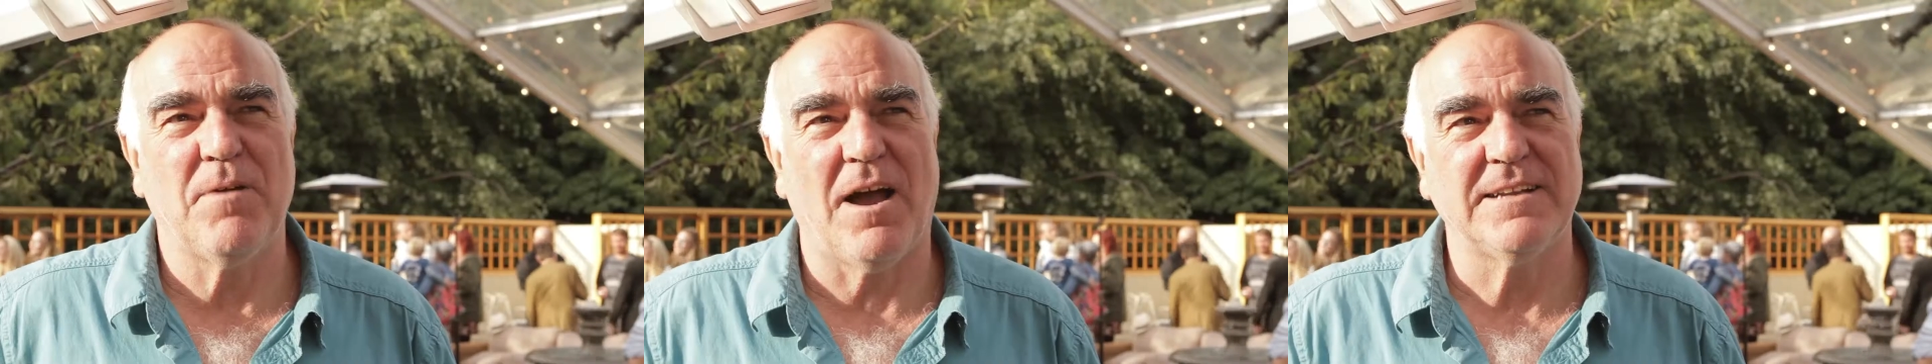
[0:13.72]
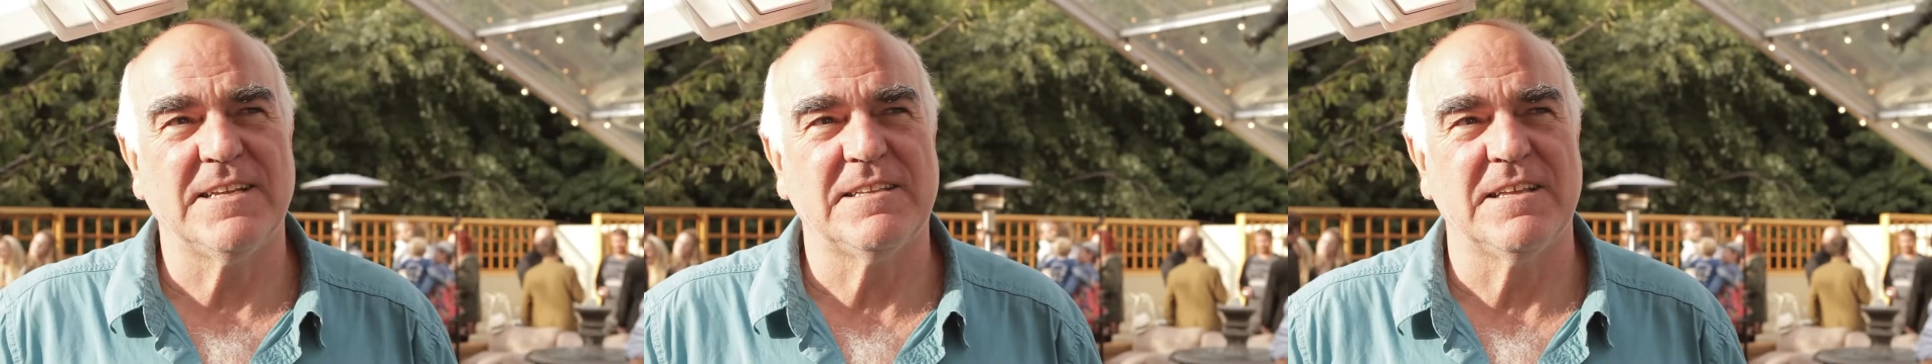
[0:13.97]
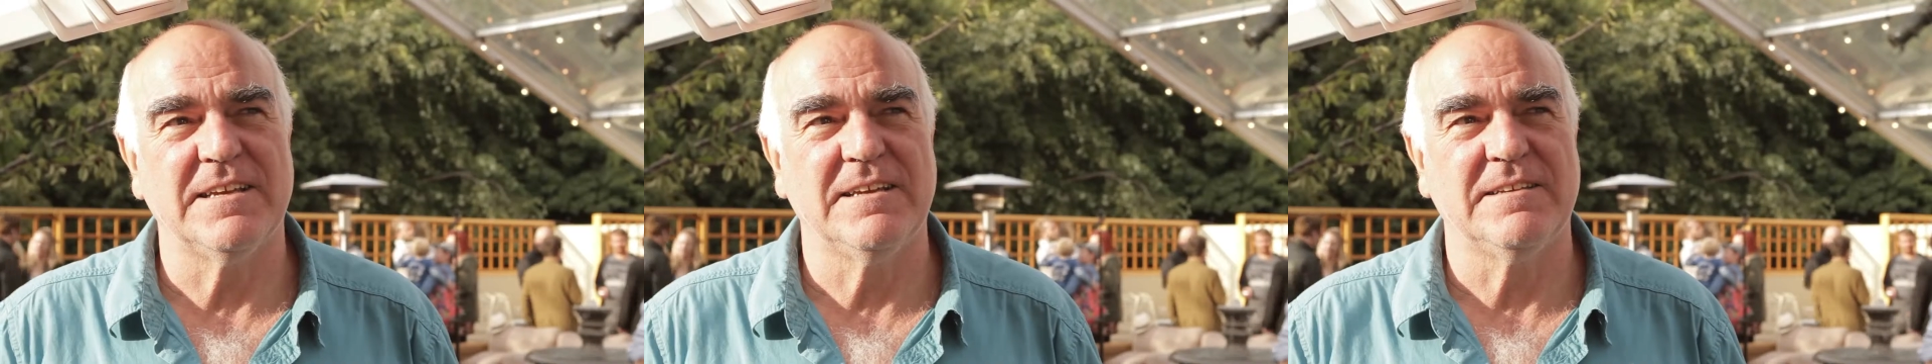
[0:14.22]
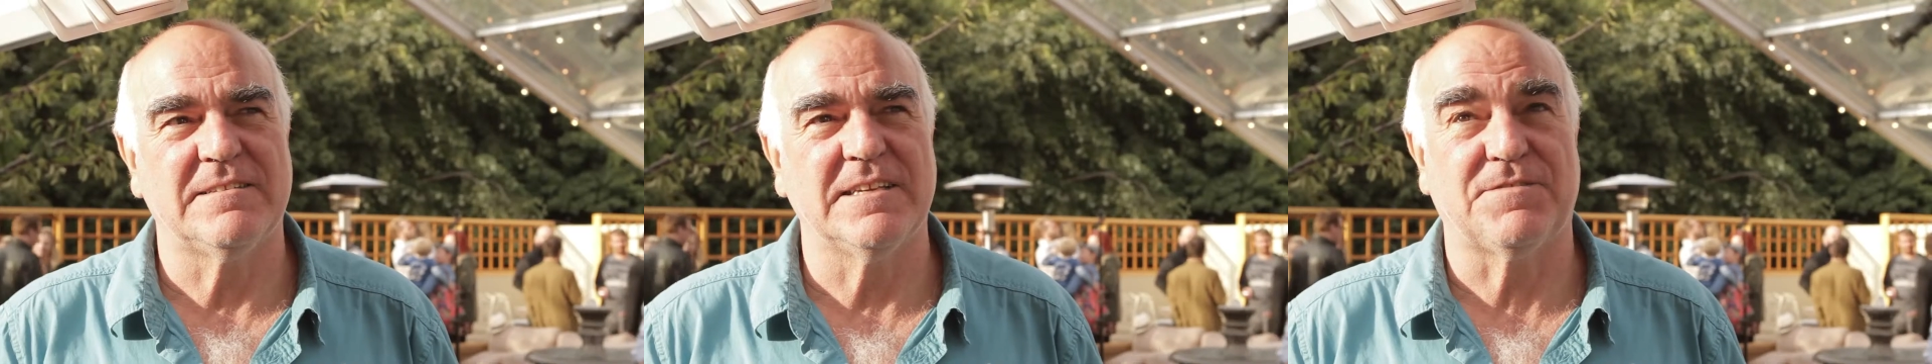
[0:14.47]
I did
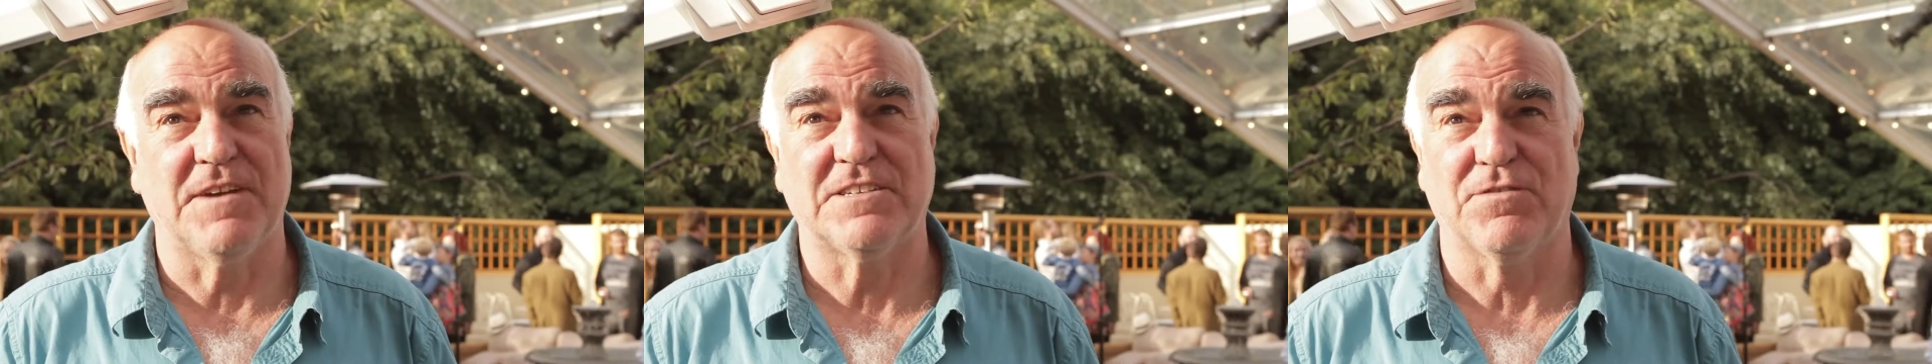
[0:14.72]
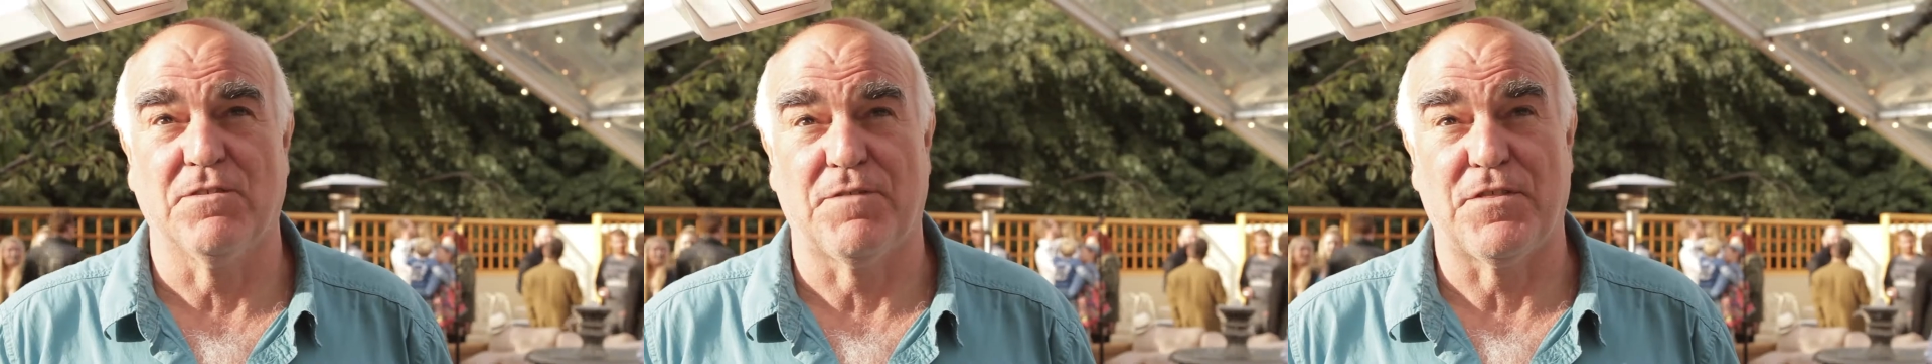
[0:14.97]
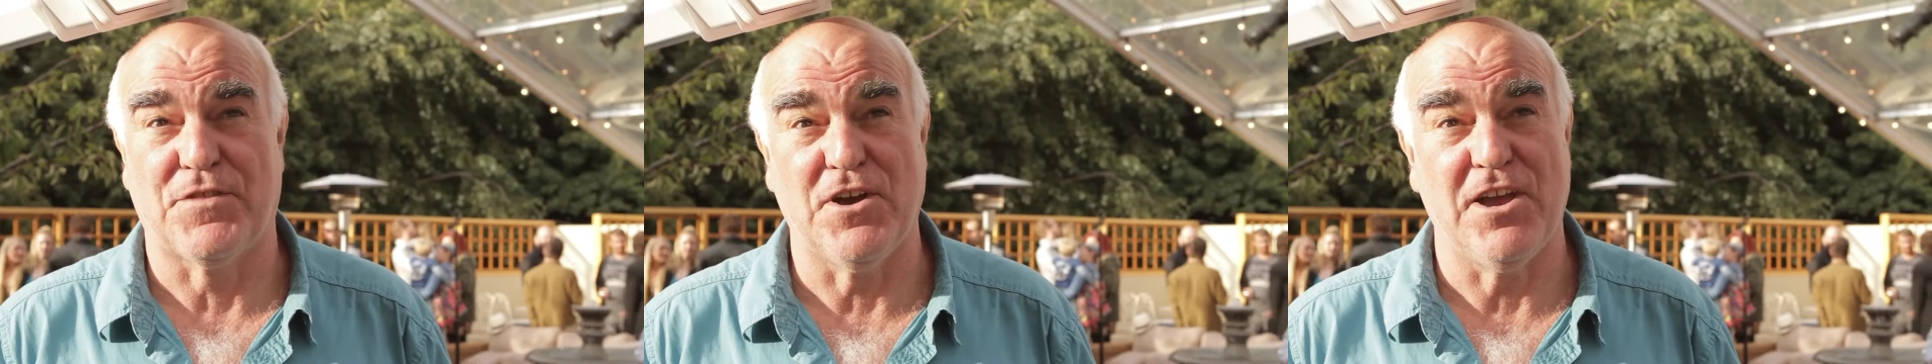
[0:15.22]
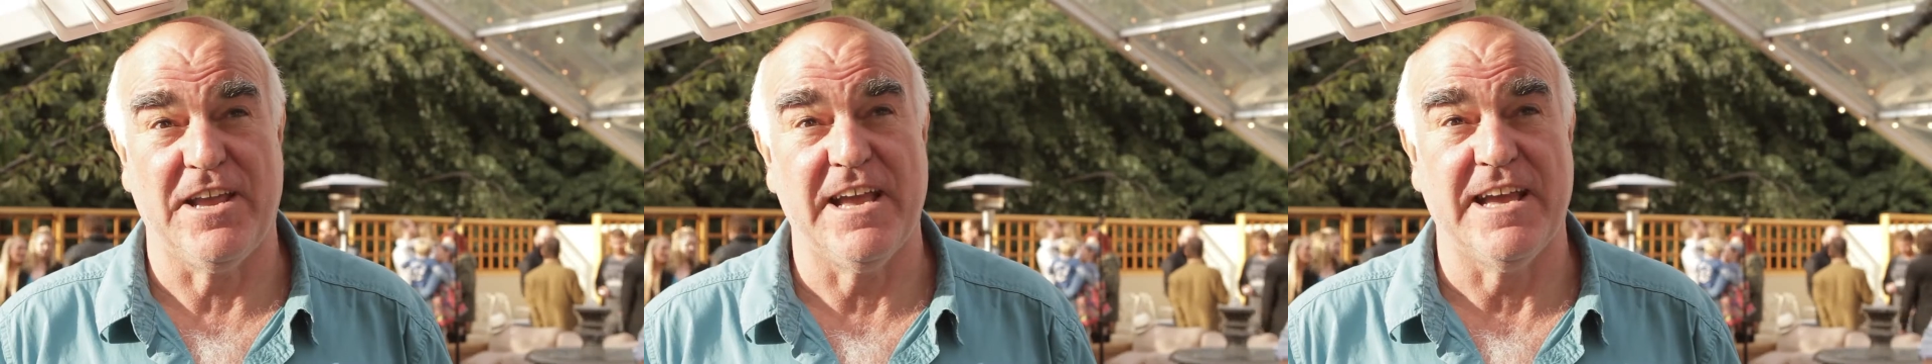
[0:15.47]
this festival for
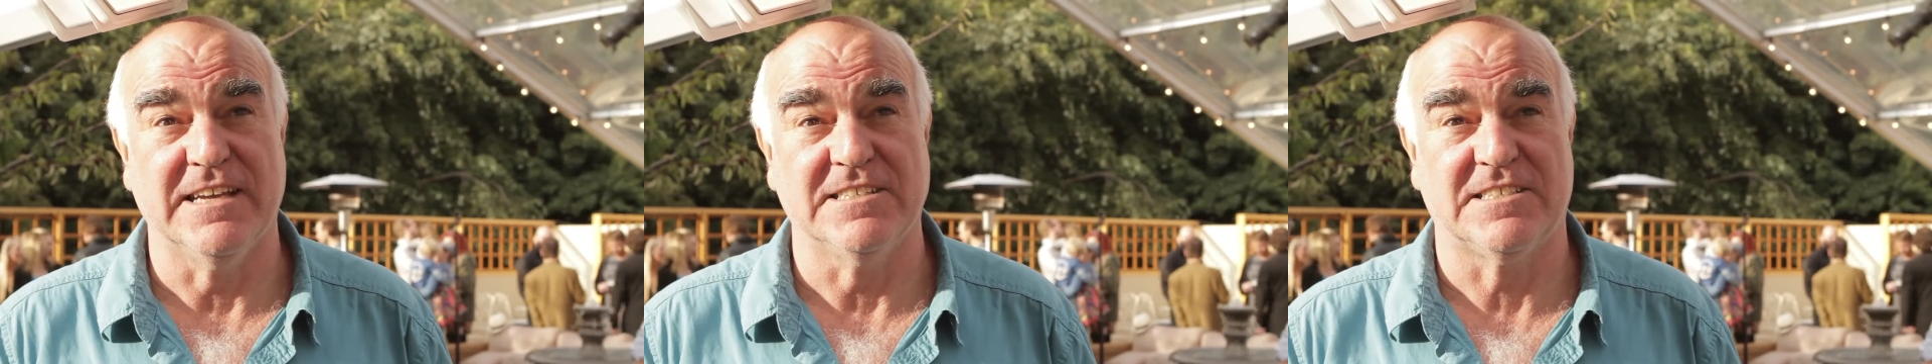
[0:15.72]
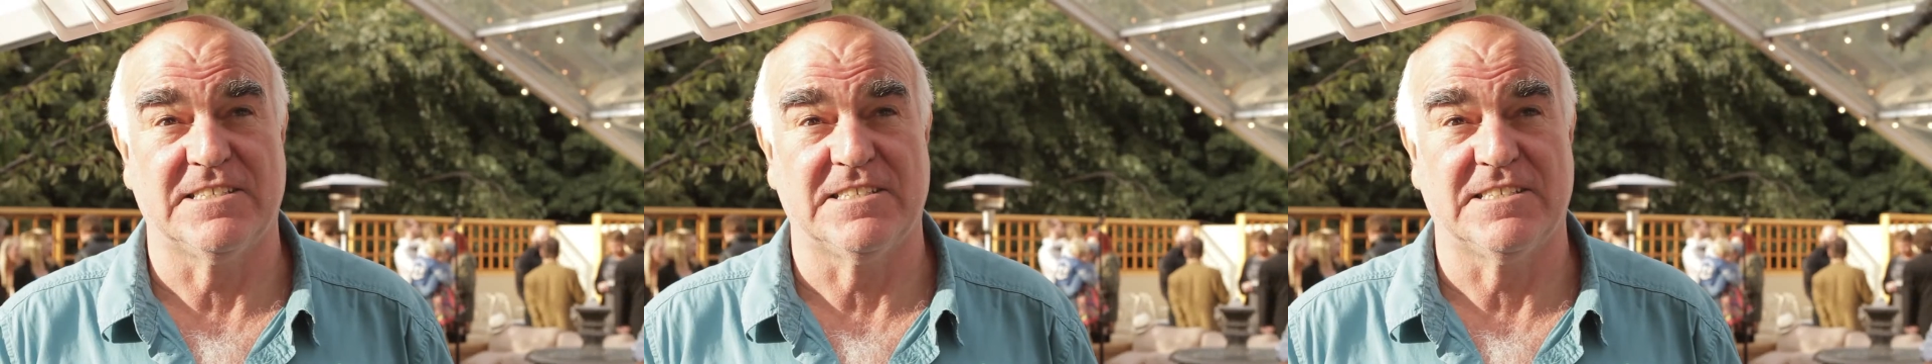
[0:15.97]
30 years